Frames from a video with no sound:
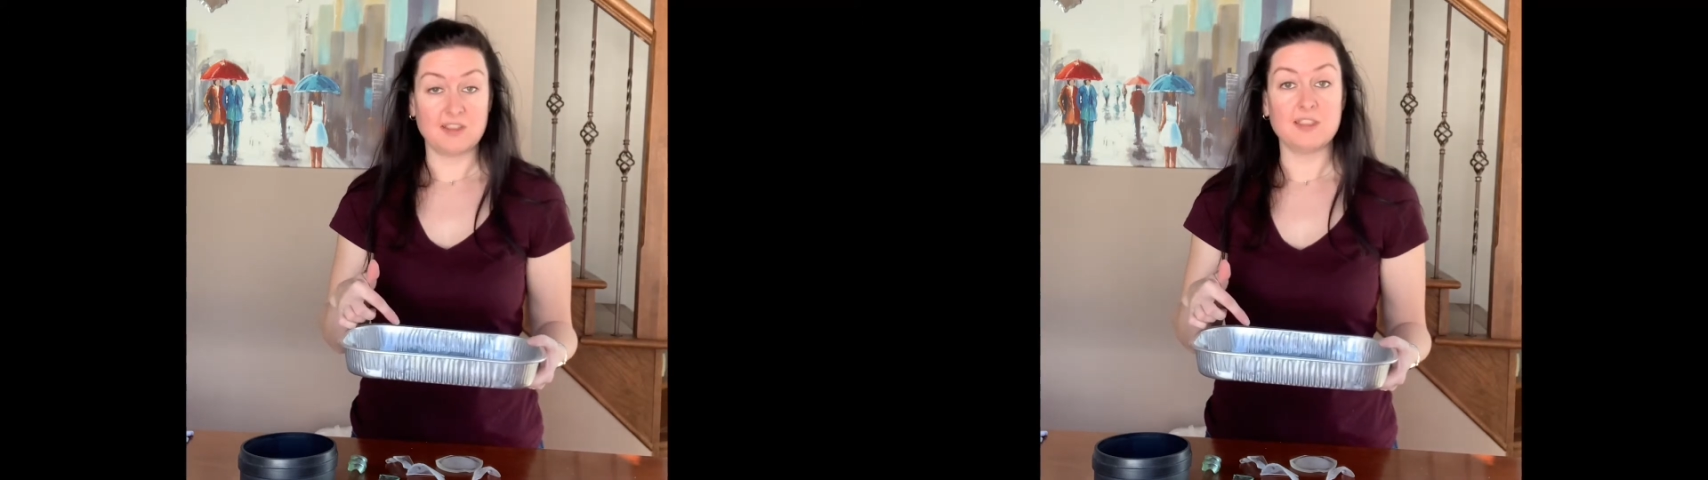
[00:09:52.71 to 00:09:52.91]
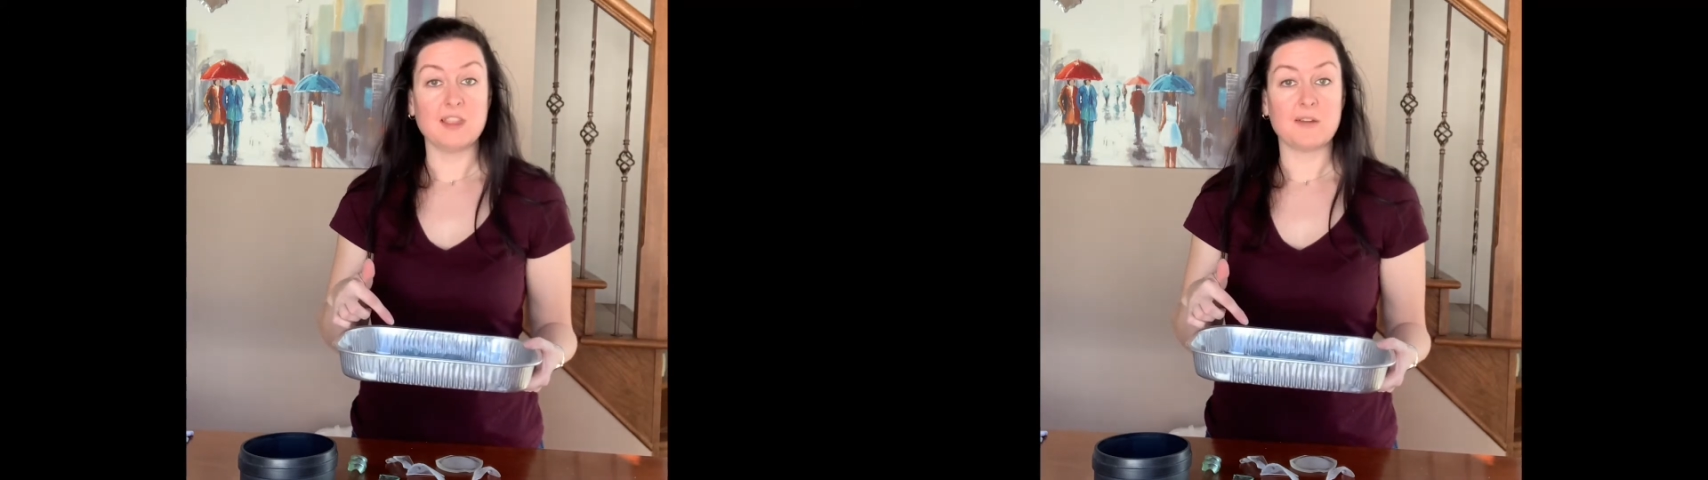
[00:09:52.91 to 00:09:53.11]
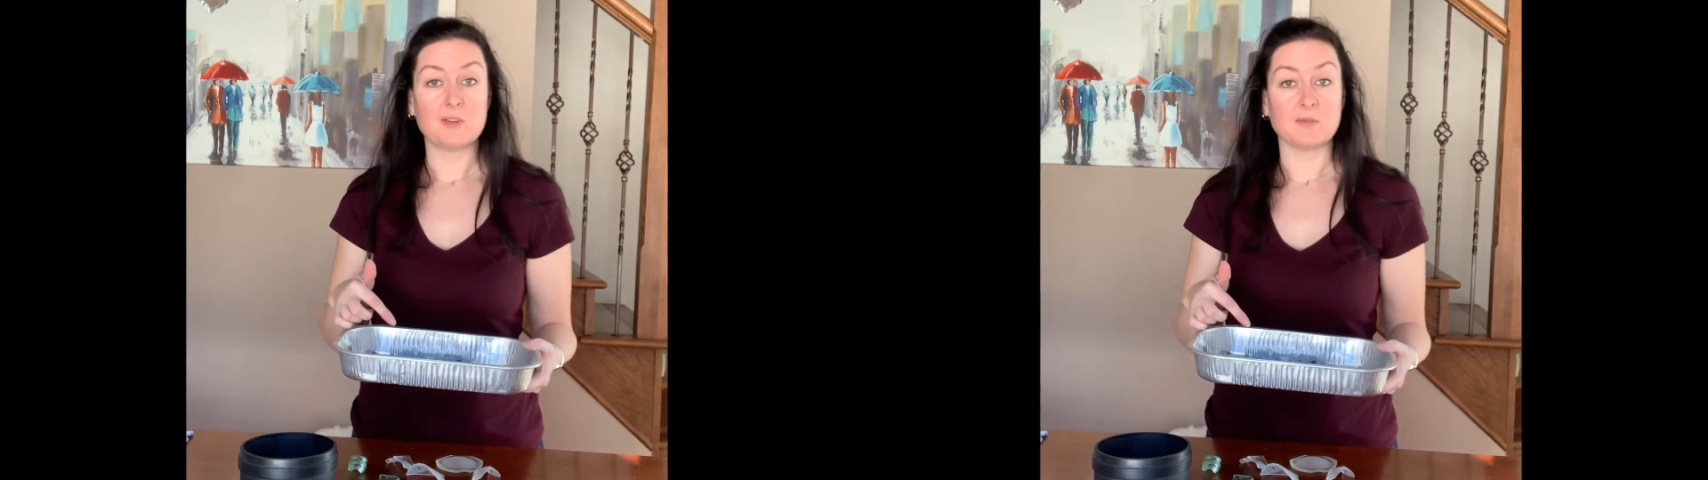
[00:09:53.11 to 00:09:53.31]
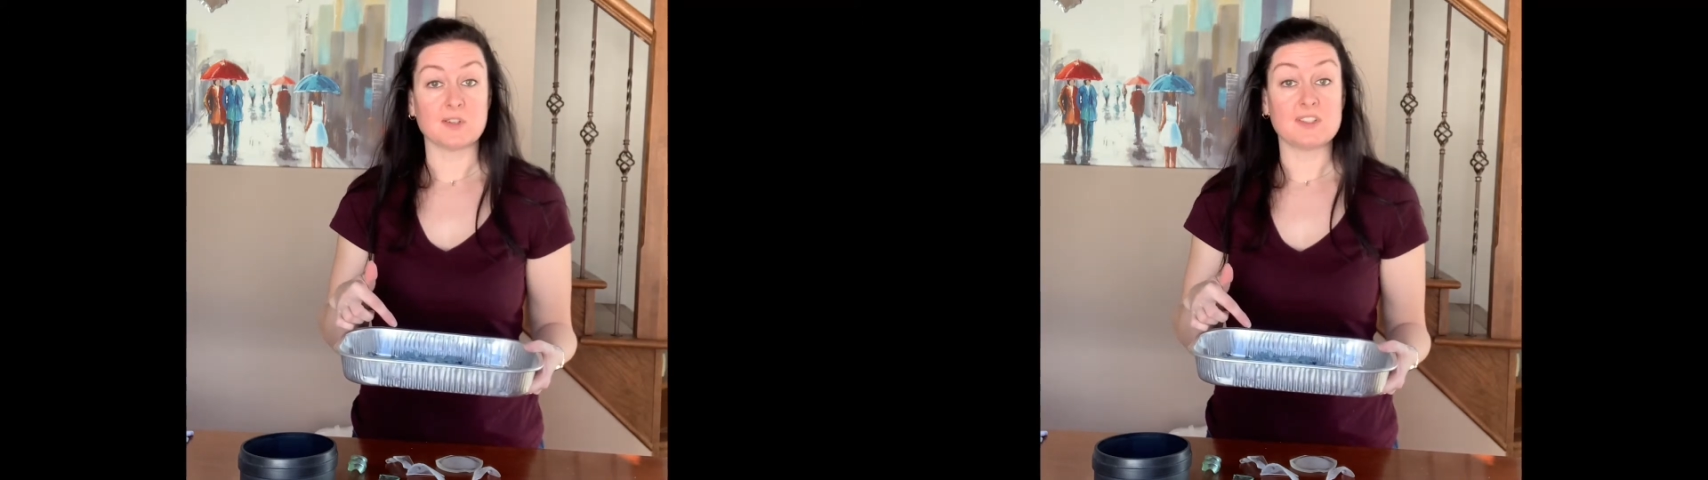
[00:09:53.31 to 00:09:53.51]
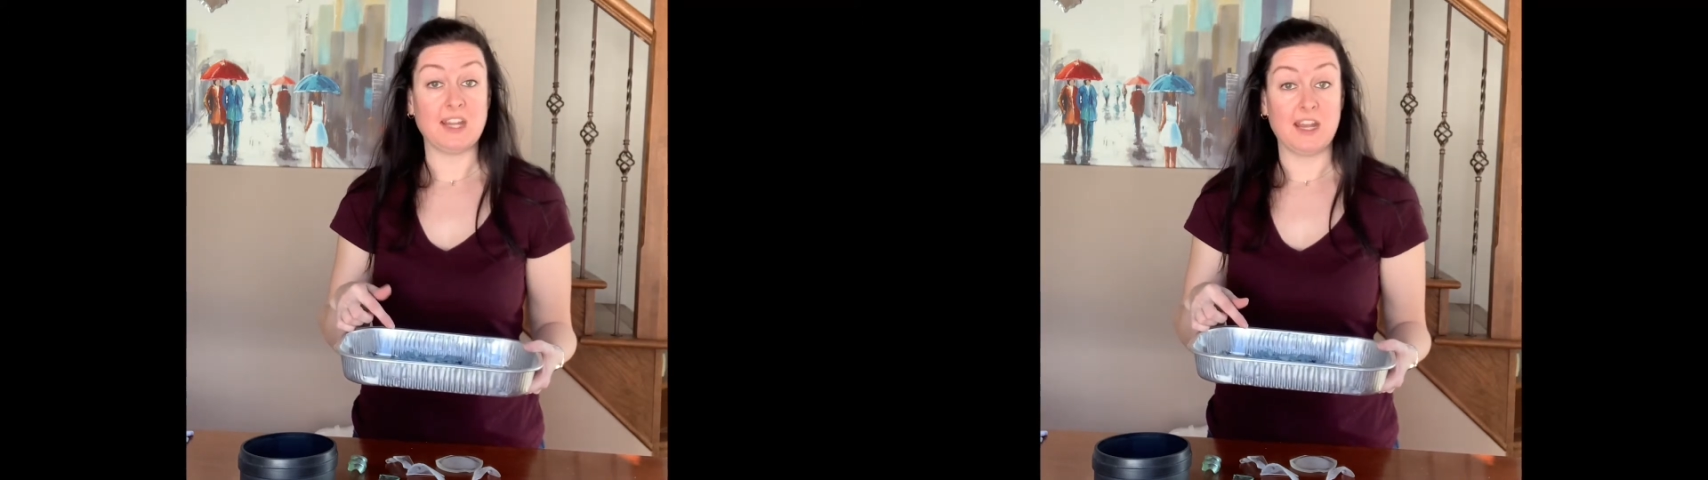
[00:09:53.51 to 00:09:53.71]
leftover
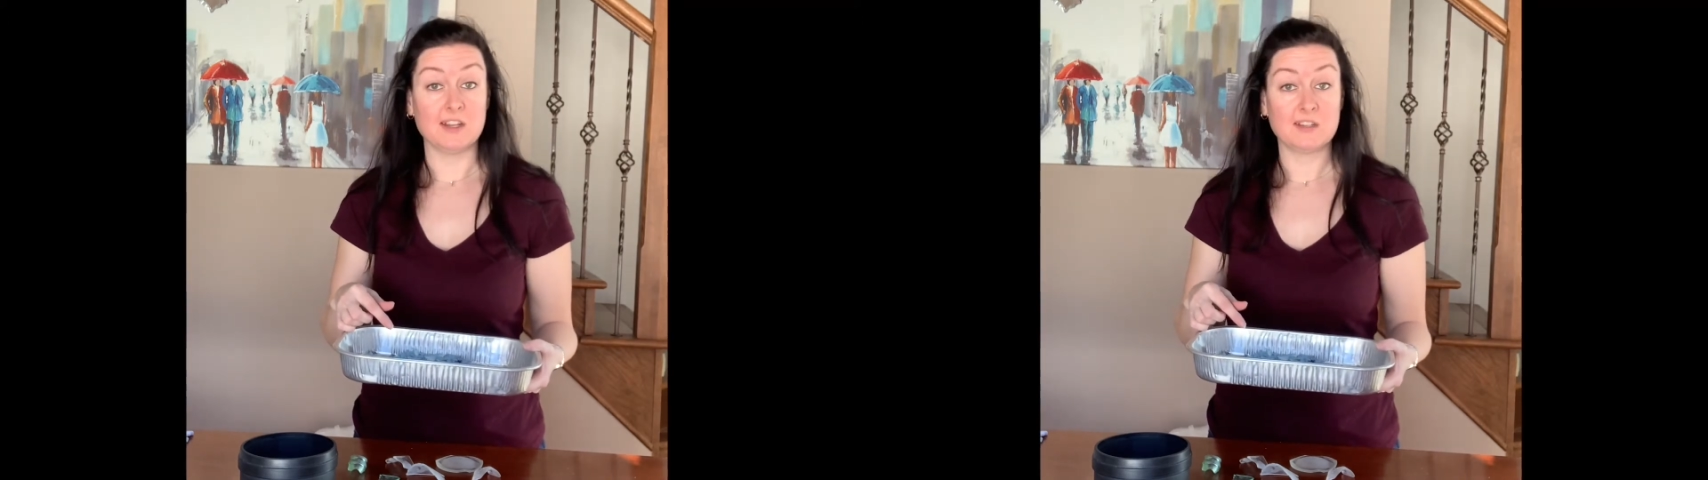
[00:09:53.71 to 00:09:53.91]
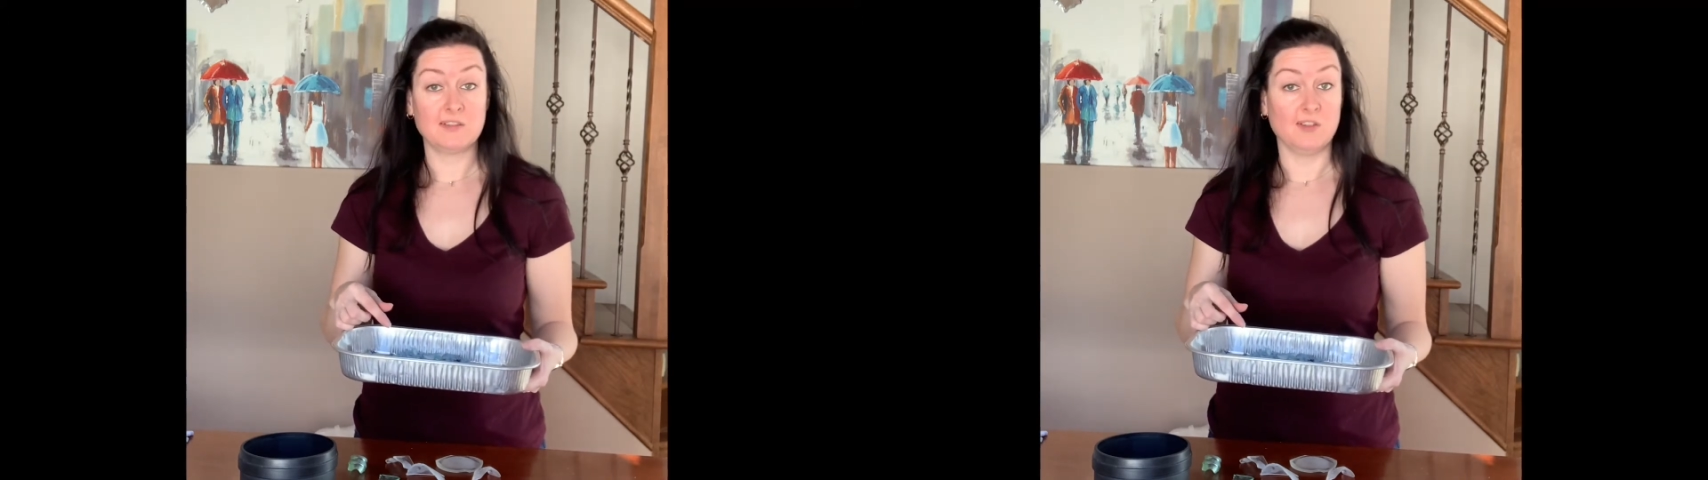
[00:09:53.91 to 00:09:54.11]
sand.